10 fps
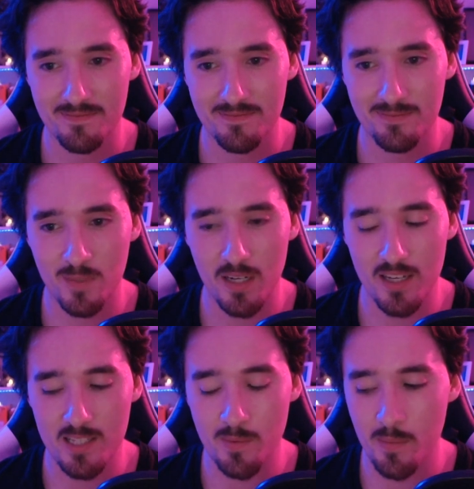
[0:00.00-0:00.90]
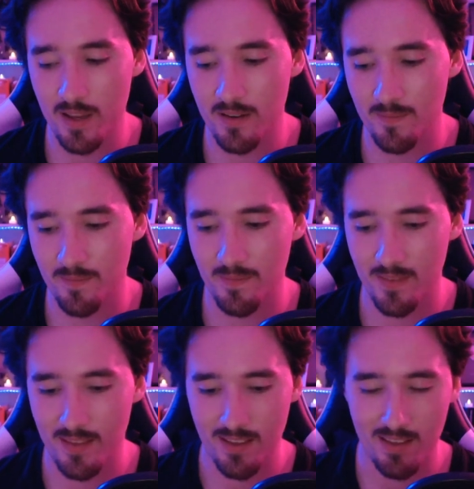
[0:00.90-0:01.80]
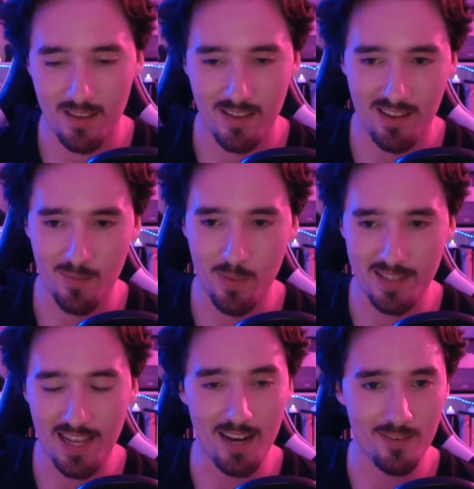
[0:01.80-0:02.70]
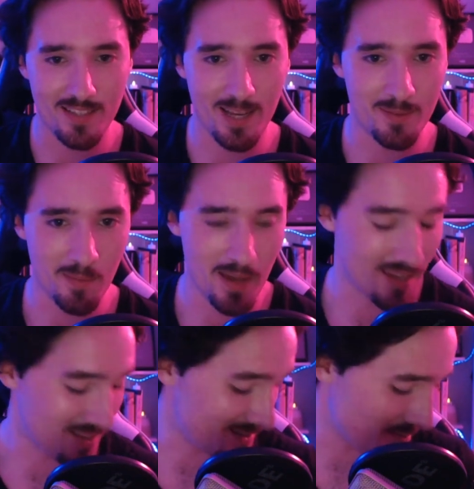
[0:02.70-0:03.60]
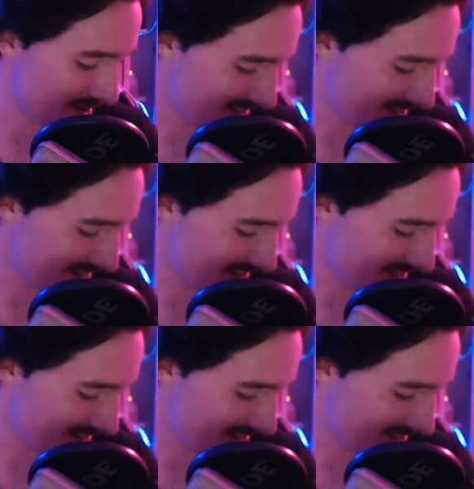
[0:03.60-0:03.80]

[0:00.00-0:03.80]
But it needs to be made. I picked a hell of a time to make it as well.